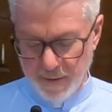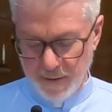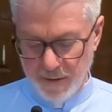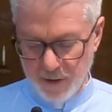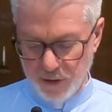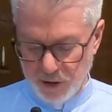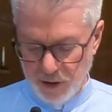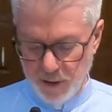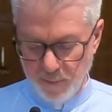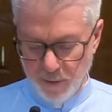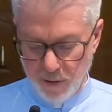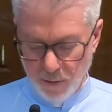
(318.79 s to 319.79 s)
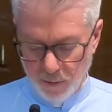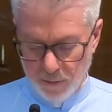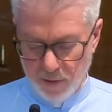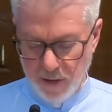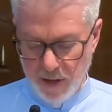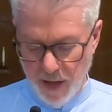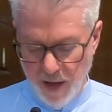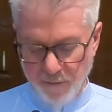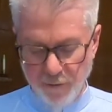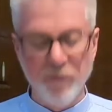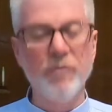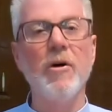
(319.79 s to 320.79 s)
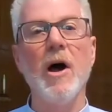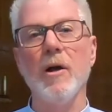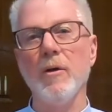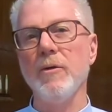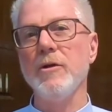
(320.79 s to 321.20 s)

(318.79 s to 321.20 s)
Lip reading: the sheep only have to follow